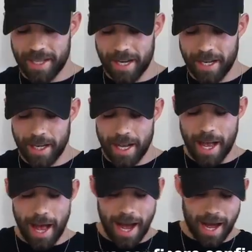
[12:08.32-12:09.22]
setting?
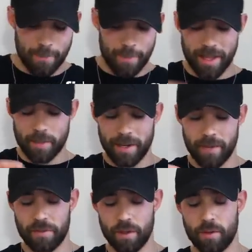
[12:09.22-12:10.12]
There's been
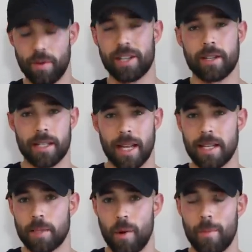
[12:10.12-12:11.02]
a few questions like
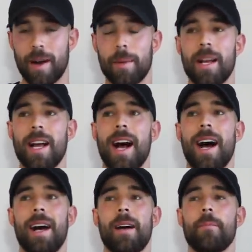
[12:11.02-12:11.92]
this pop up.
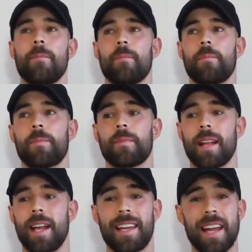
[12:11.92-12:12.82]

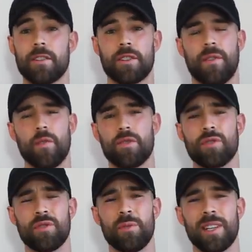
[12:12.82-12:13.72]
Again, just focus
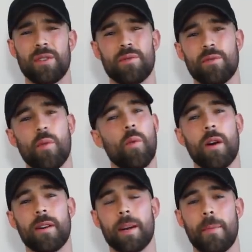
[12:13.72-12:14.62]
on doing you and not
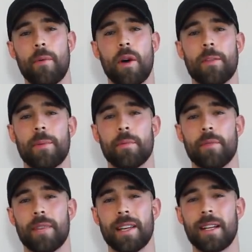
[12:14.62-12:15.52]
worrying about what other
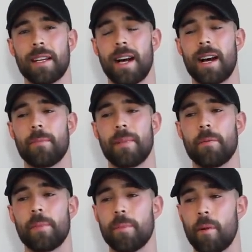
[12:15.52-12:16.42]
people think. That
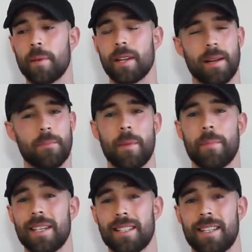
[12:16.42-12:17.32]
would be probably like my
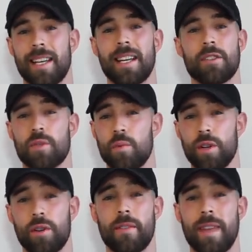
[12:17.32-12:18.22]
biggest thing, and just
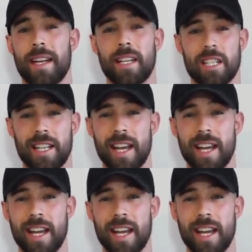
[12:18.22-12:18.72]
work on that each